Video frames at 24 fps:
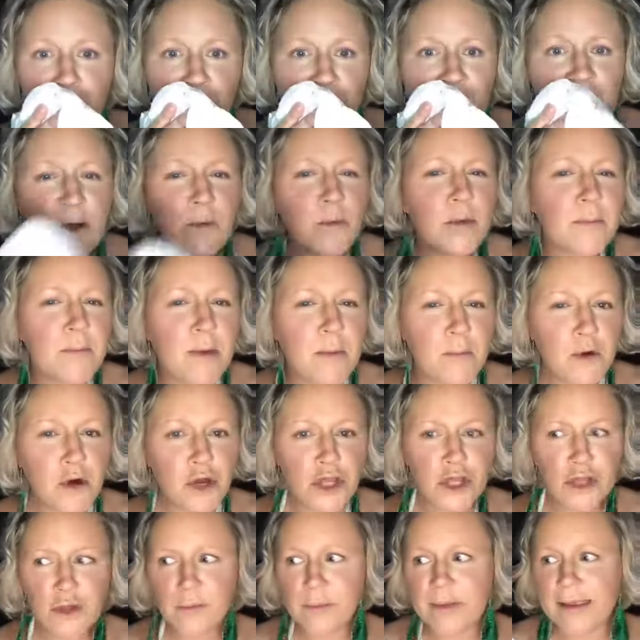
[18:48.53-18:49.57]
I remember
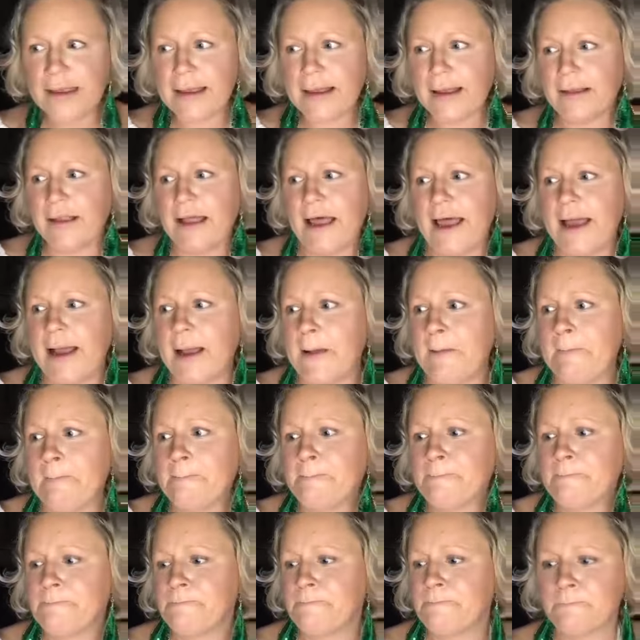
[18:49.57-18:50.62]
you being like
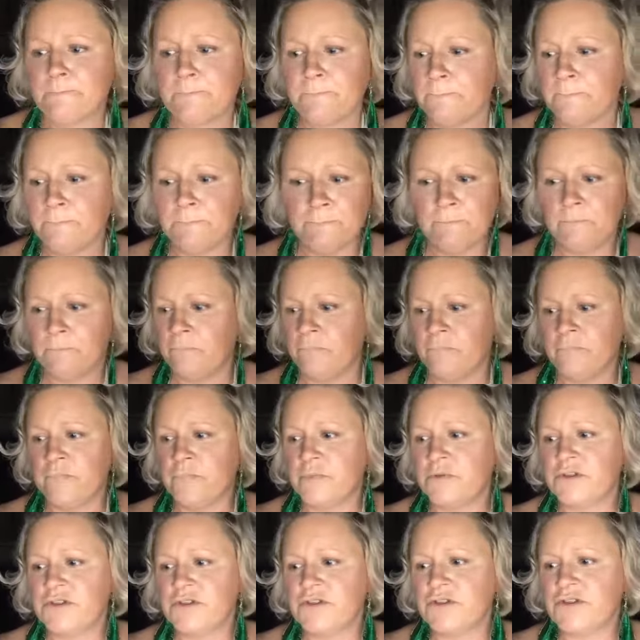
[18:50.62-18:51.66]

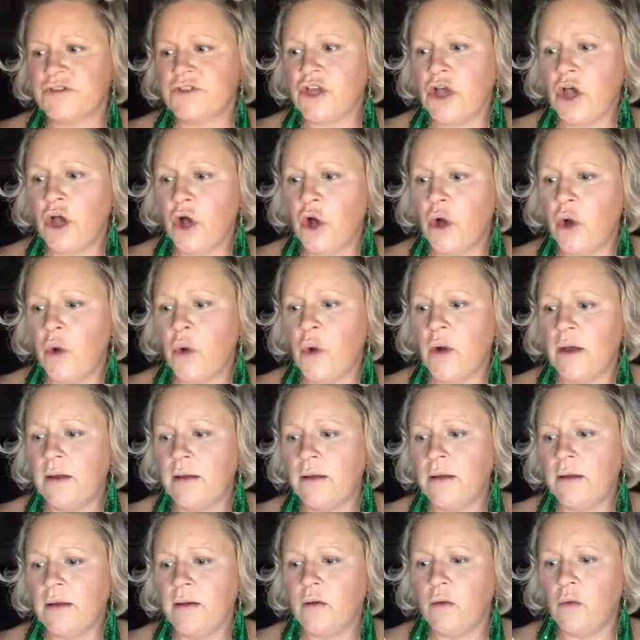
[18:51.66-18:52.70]
so
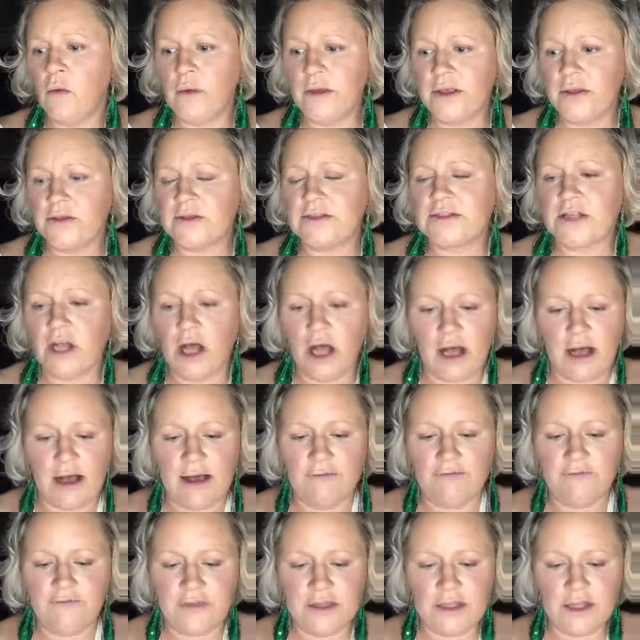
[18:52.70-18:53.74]
wheels
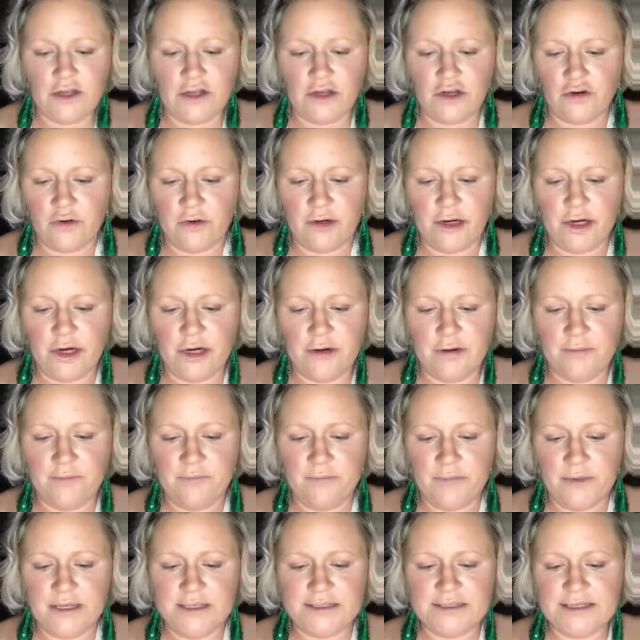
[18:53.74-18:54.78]
off in your
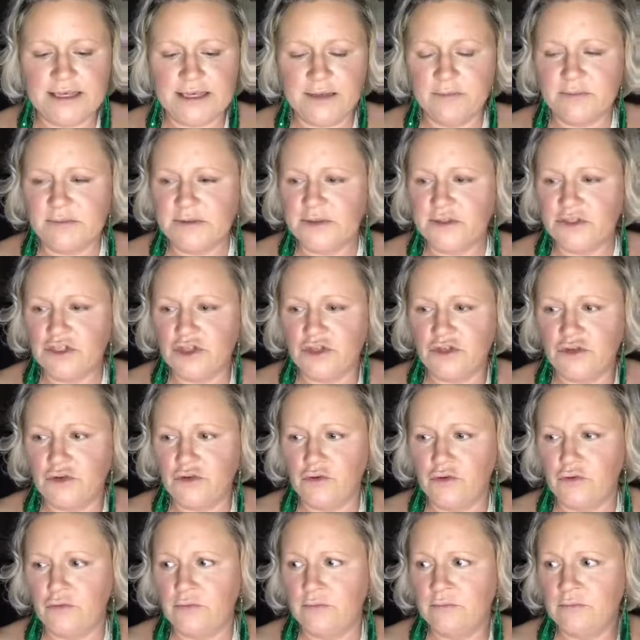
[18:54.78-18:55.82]
attempts
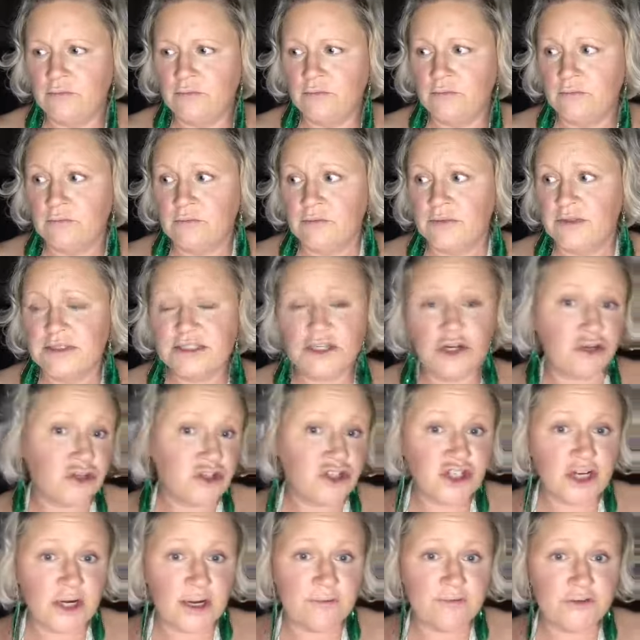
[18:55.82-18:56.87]
to scare the
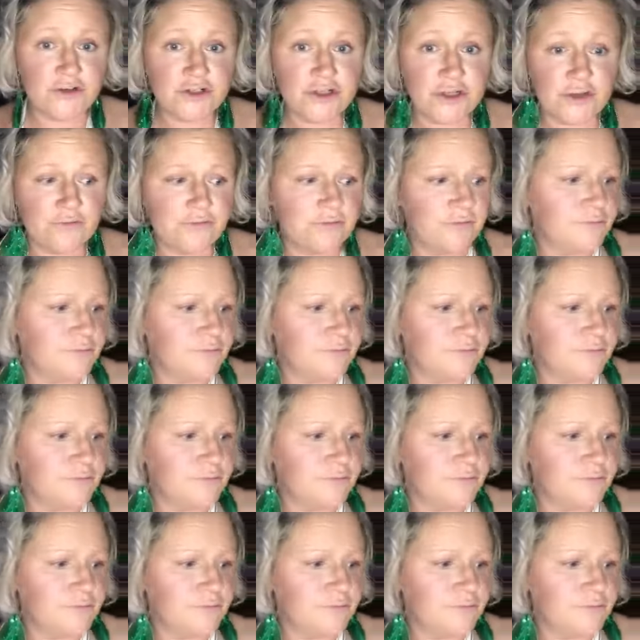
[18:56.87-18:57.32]
shit out of yourself.